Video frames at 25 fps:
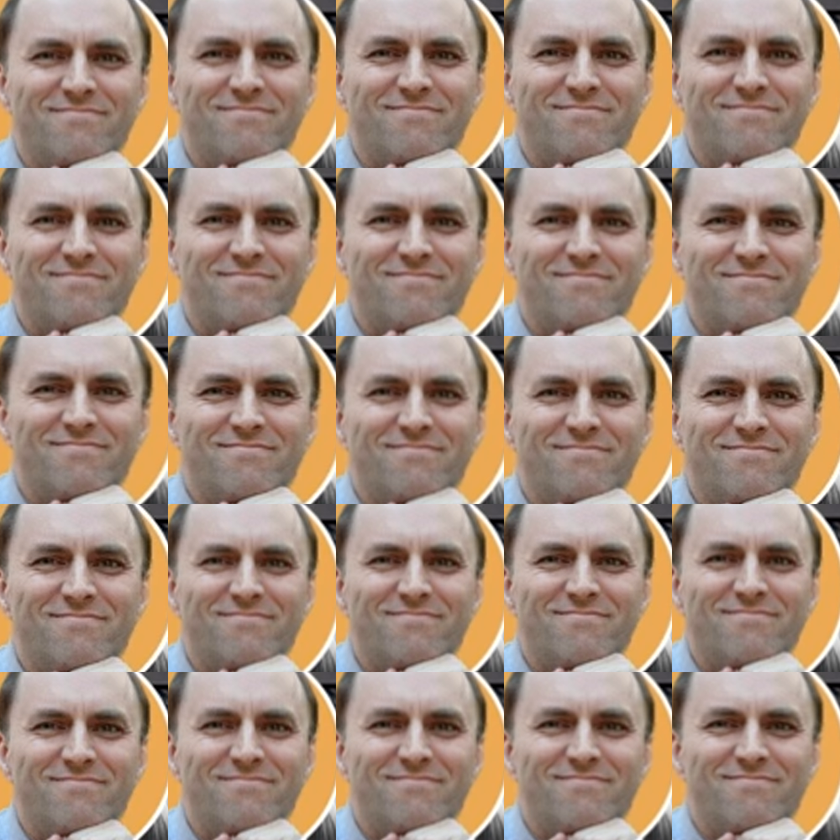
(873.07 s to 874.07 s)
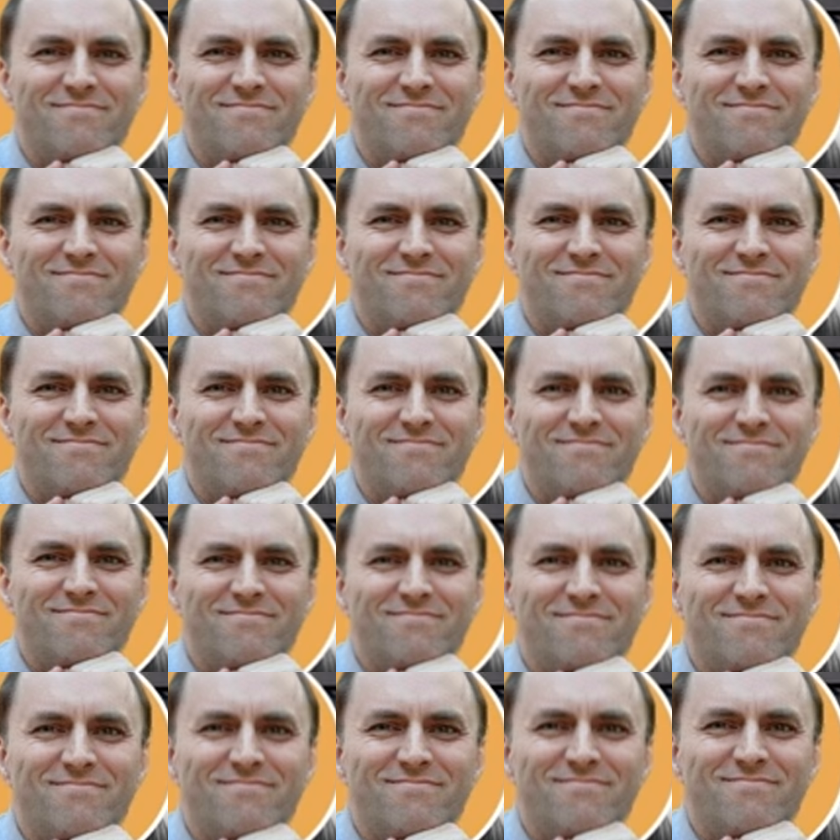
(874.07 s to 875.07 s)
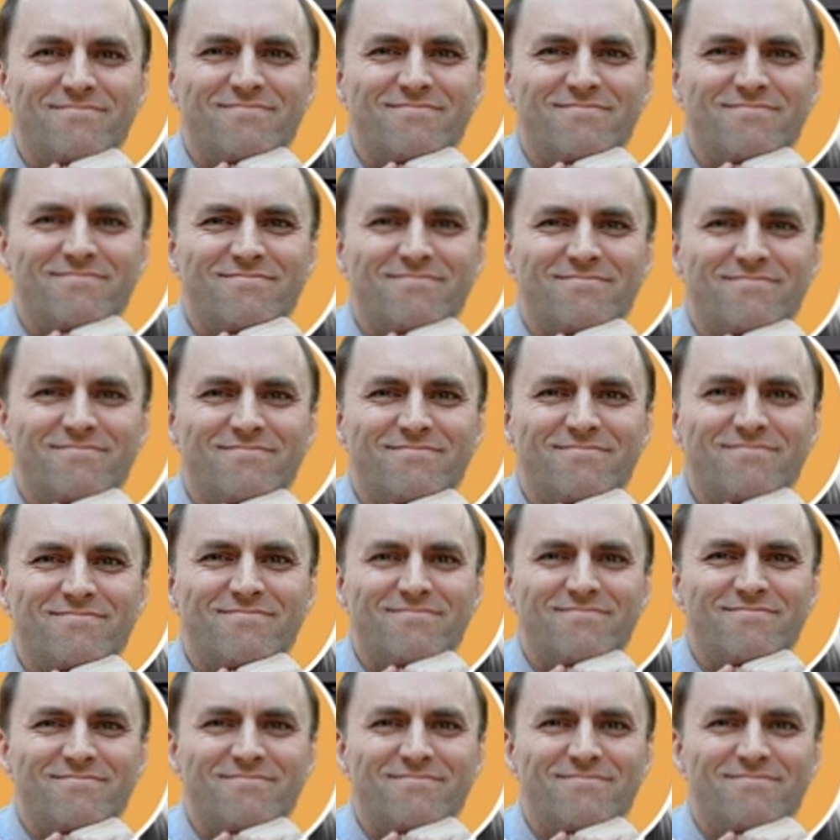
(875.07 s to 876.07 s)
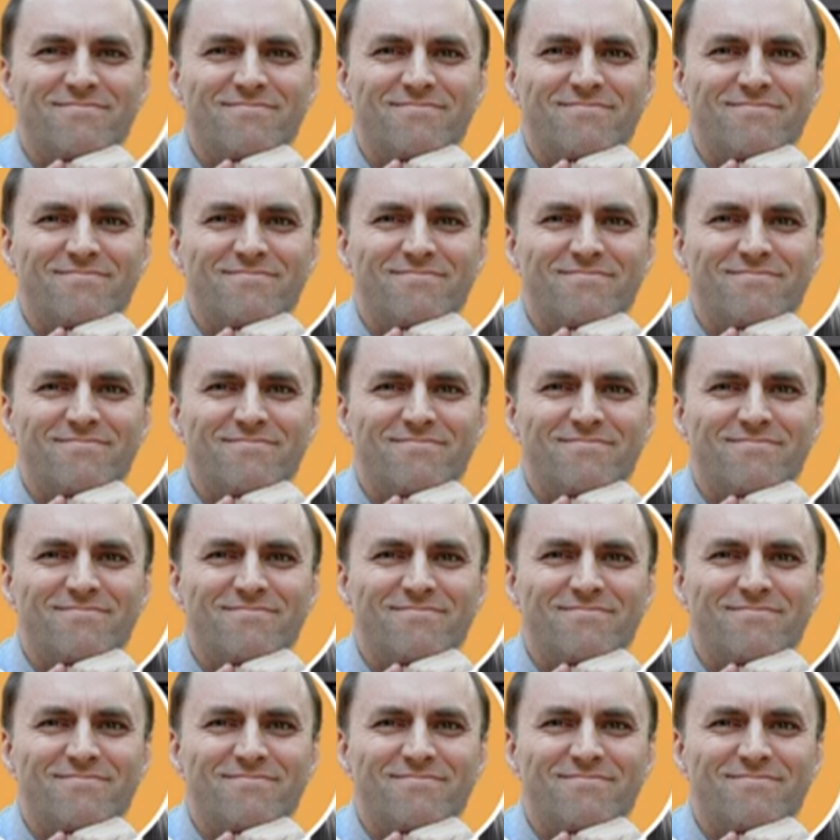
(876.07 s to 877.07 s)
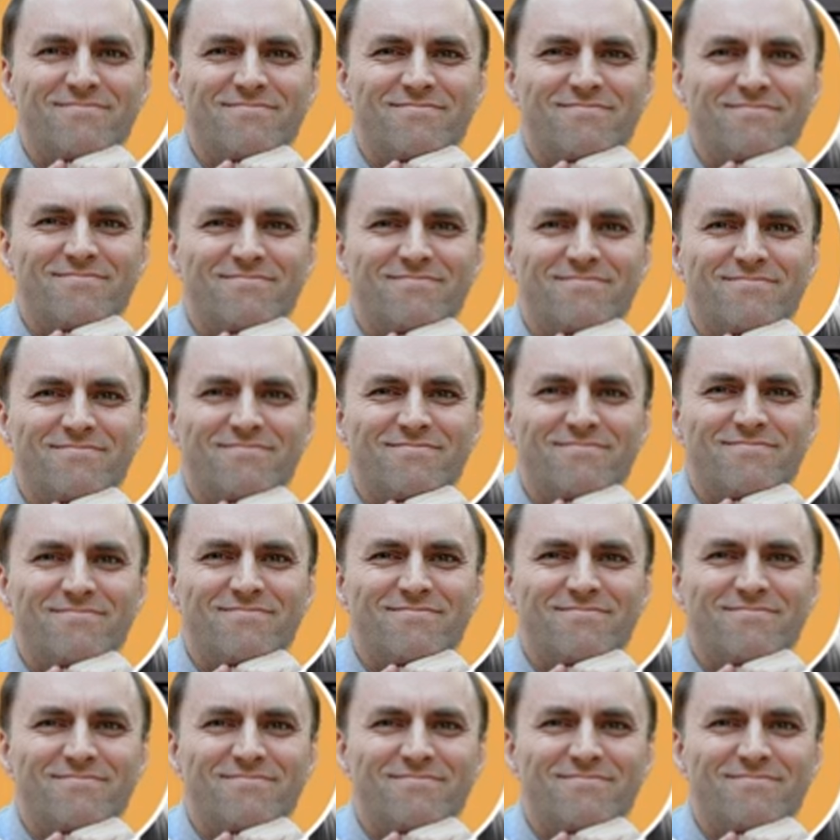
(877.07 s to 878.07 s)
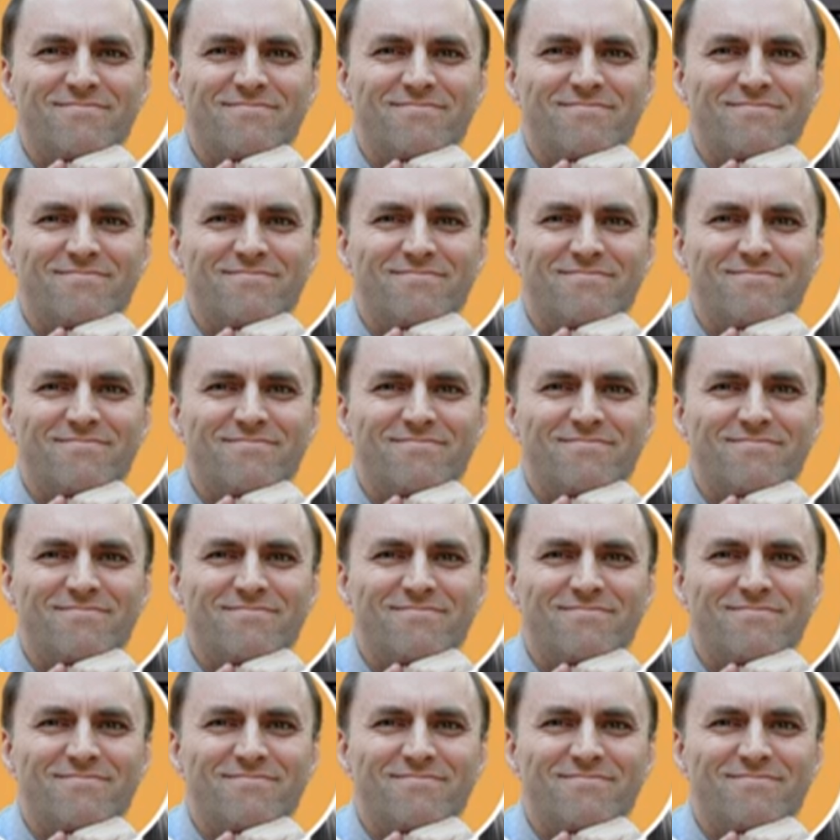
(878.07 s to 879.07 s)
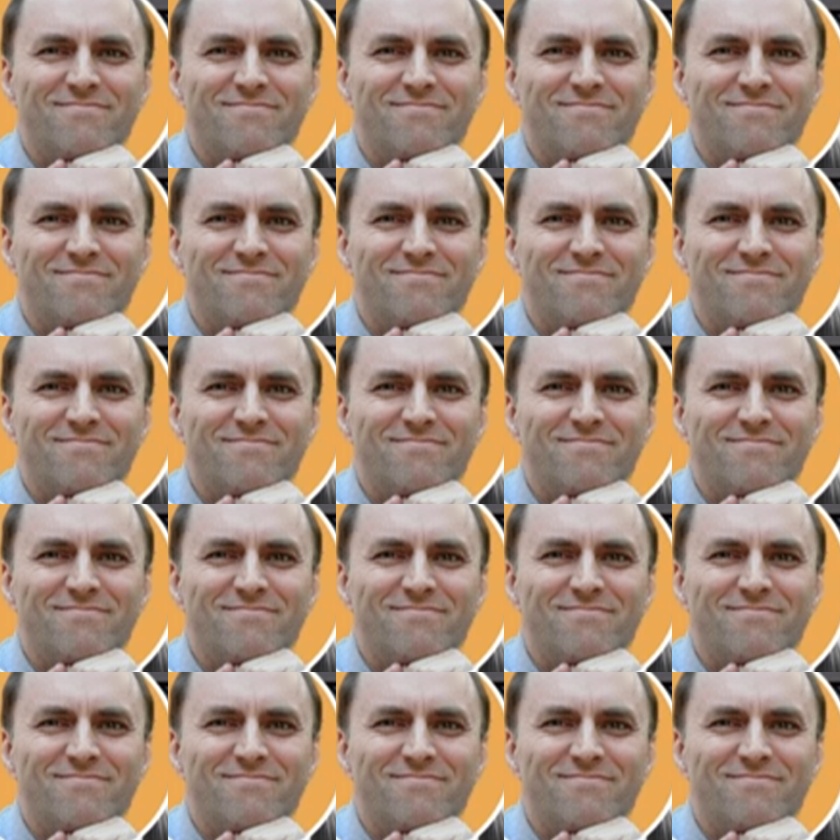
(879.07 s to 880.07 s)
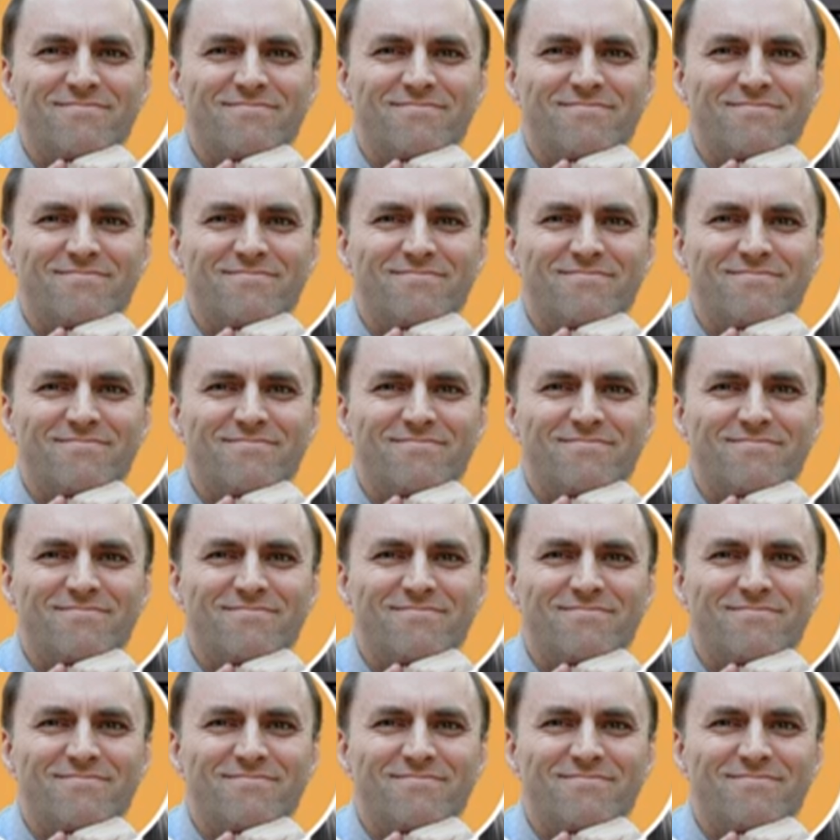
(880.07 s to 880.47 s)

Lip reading: No words are spoken by the person on screen.